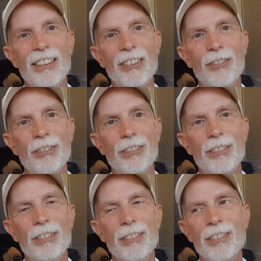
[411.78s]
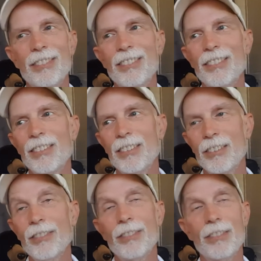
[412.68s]

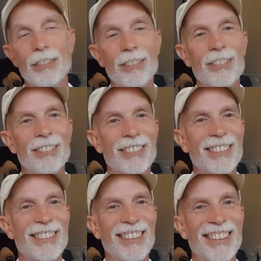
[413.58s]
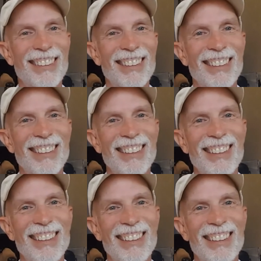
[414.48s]

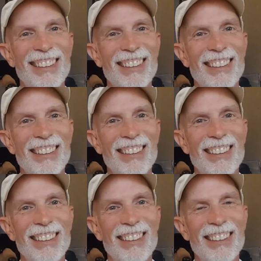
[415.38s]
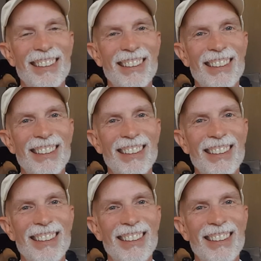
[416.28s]
No words are spoken by the person on screen.